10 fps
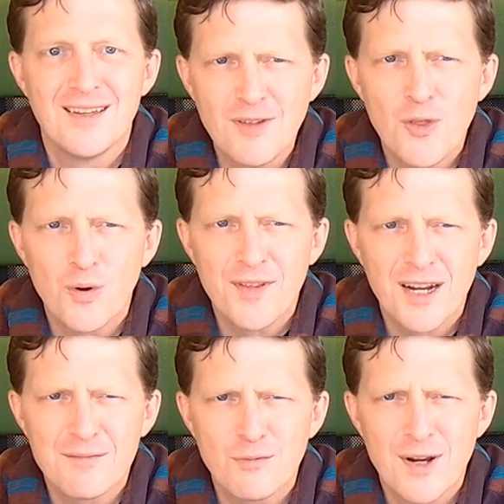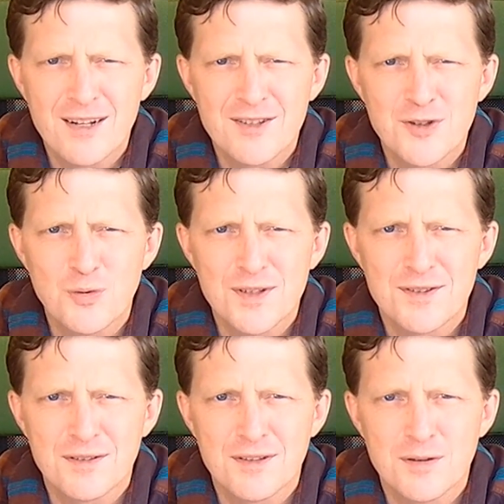The one that I ran into
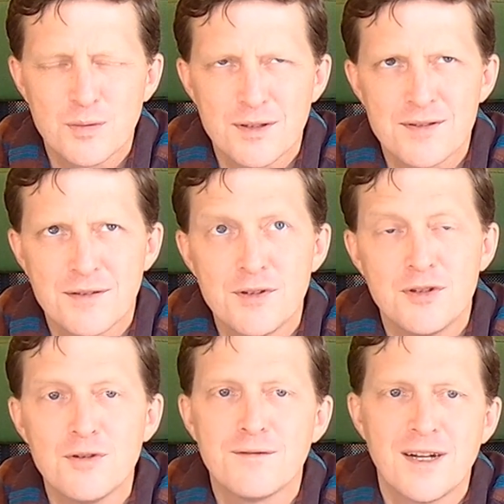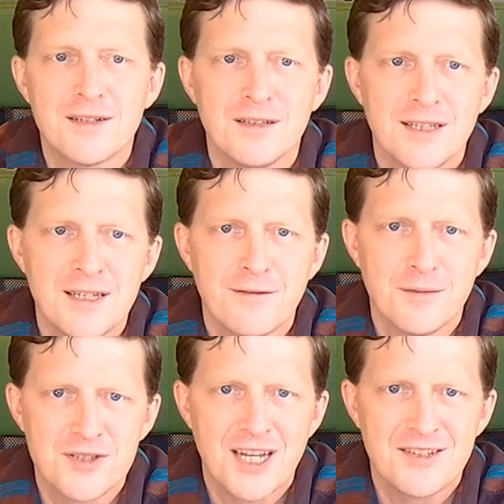recently was if you do find a link from
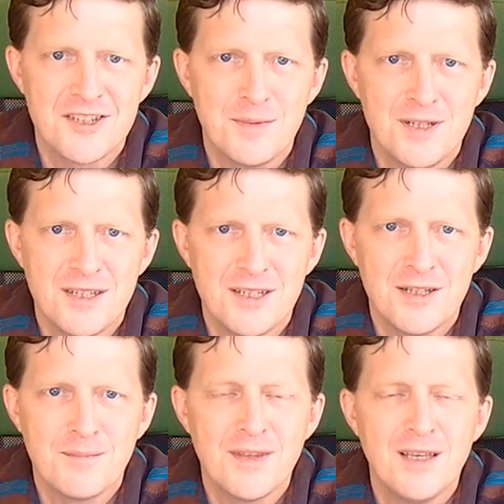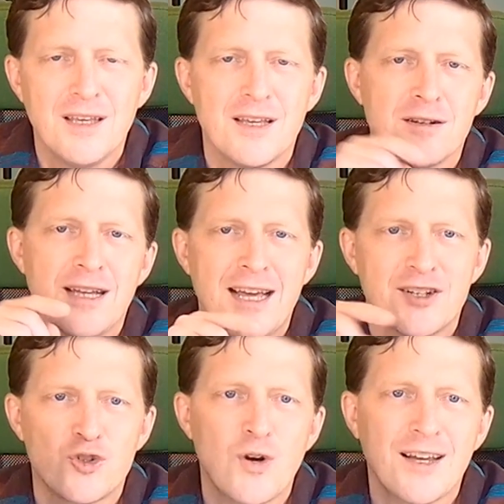ChatGPT, it'll add a
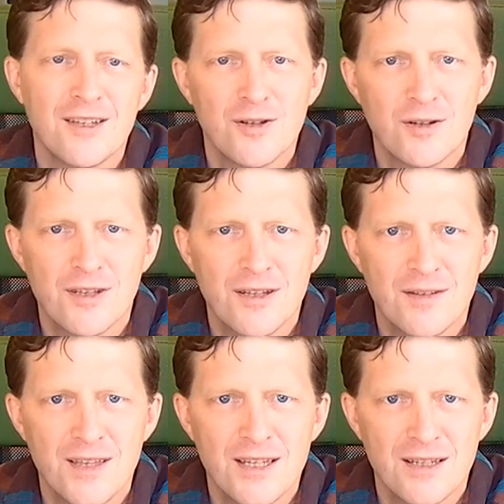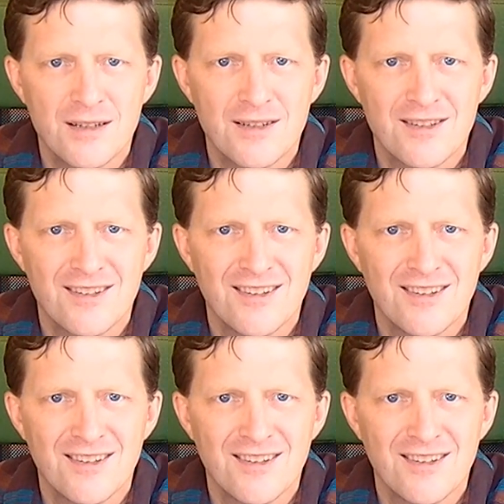tracking cookie on the end.